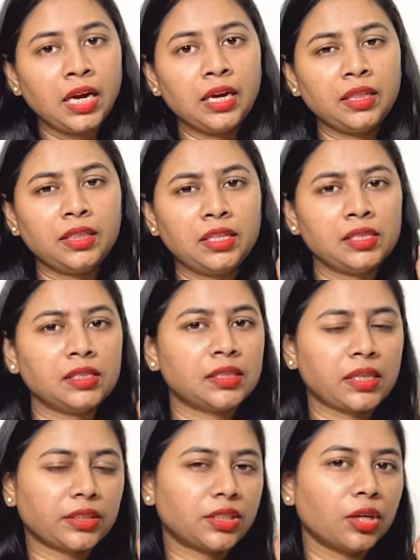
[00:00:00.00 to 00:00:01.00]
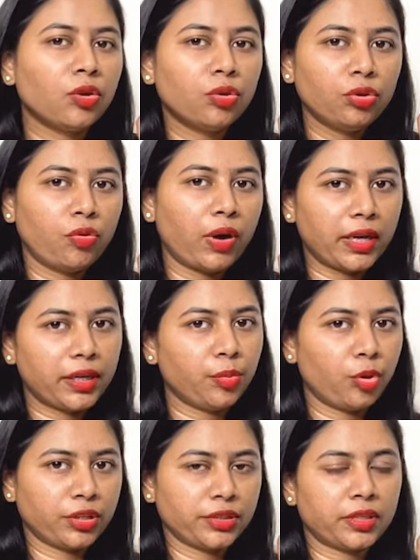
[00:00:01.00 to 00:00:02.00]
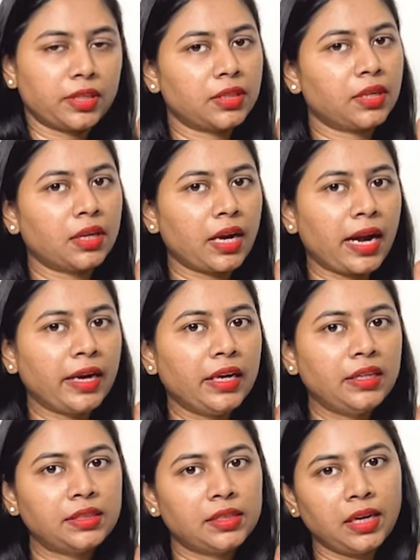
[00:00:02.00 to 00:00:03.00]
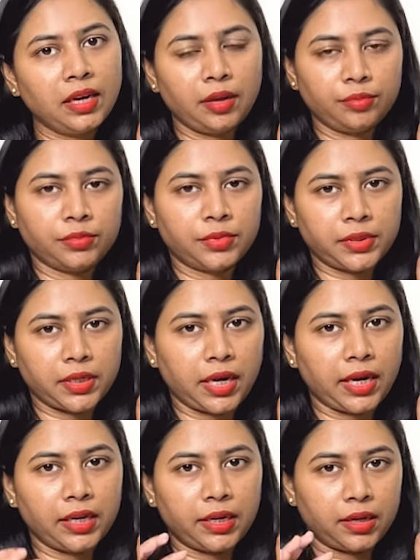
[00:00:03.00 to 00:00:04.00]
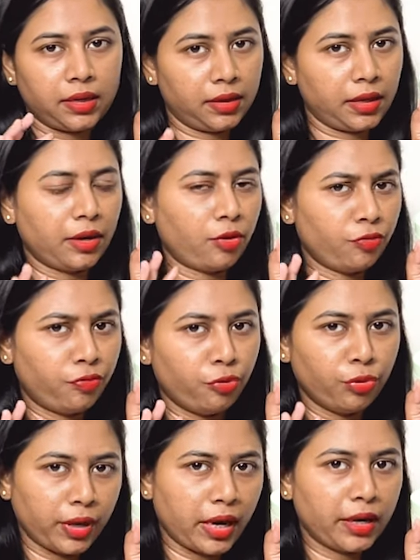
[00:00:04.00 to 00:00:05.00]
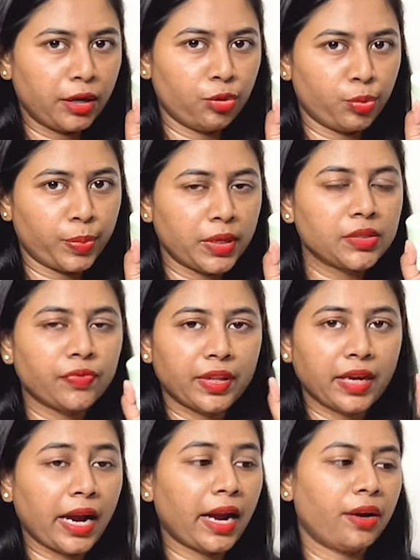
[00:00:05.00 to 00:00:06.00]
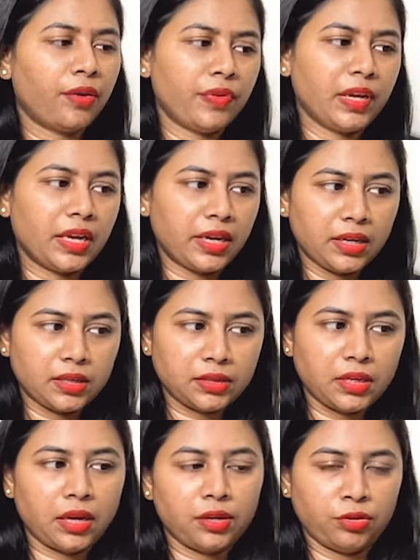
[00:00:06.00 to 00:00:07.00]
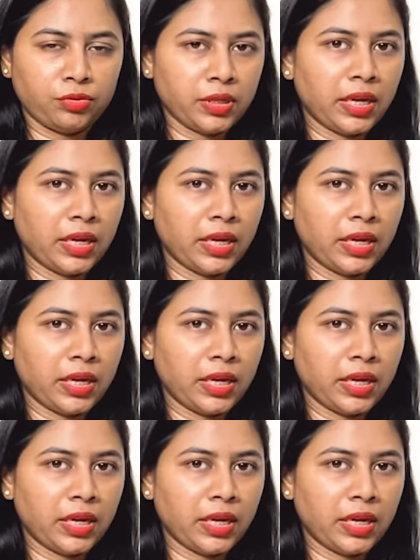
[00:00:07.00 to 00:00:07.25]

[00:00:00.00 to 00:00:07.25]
This is such a good quality moisturizer and it still comes at around 400 rupees for the kind of ingredients they are using.